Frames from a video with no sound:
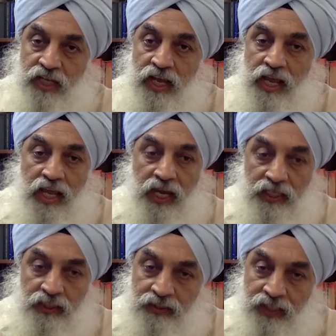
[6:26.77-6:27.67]
and
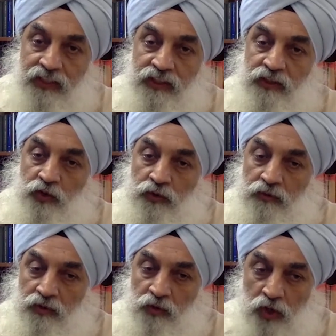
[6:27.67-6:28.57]
that is
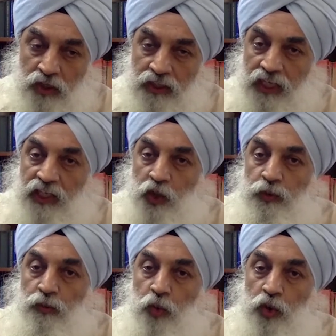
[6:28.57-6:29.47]
not likely to be more